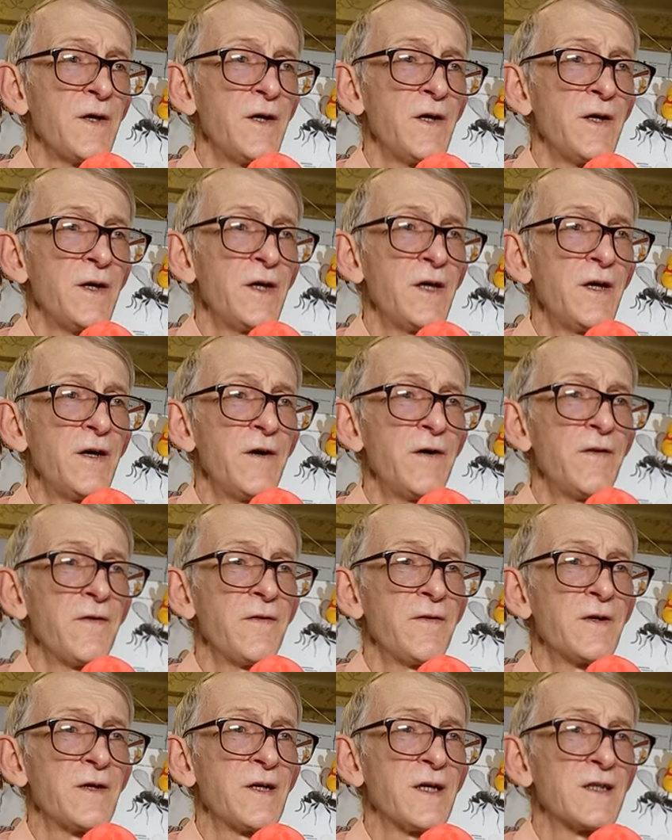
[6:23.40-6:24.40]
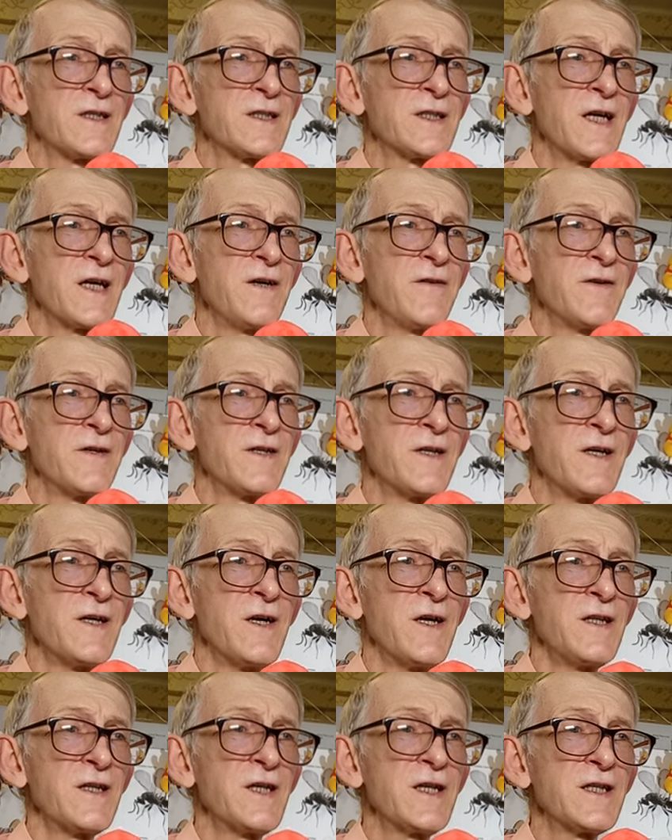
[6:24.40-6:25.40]
Here we can say that
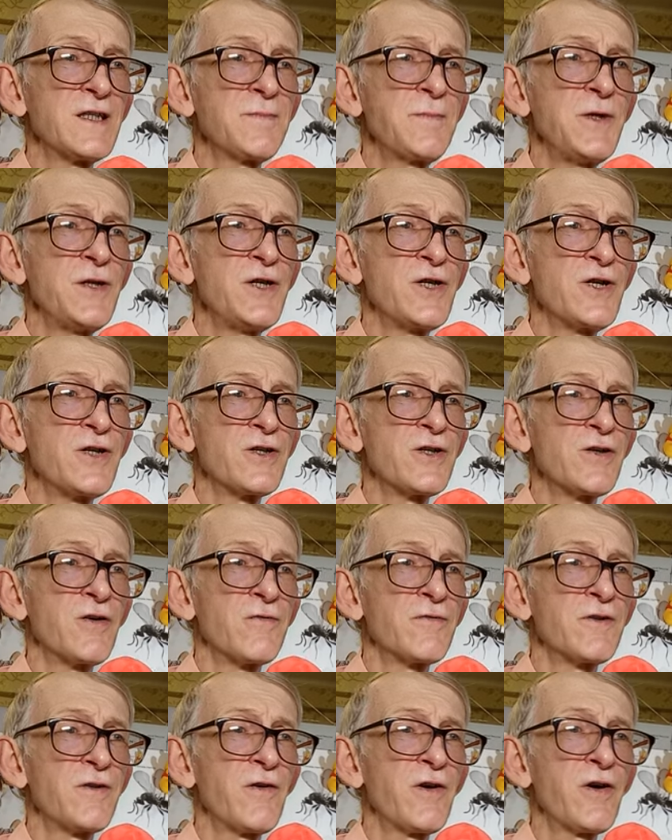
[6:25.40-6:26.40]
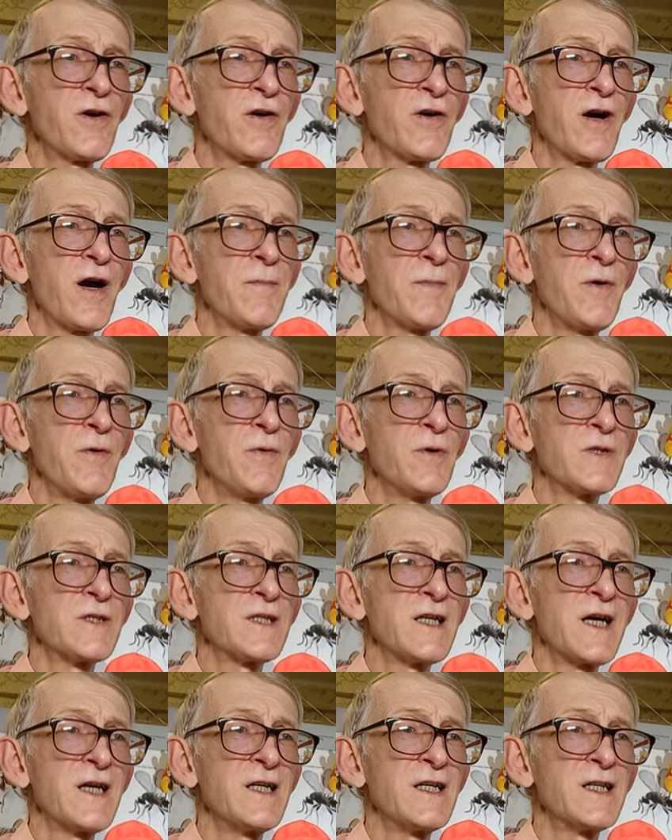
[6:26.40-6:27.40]
10 species of Trichogramma were
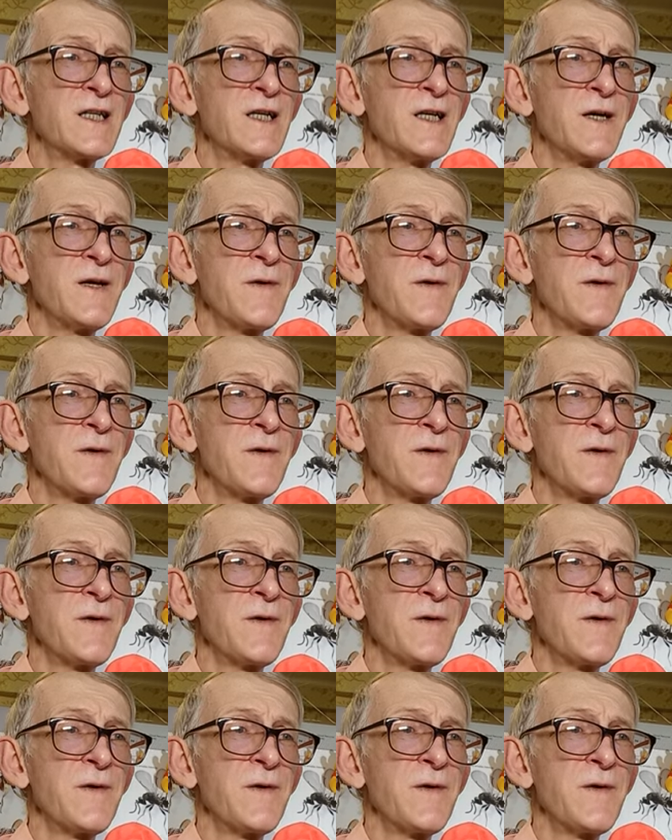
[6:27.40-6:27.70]
studied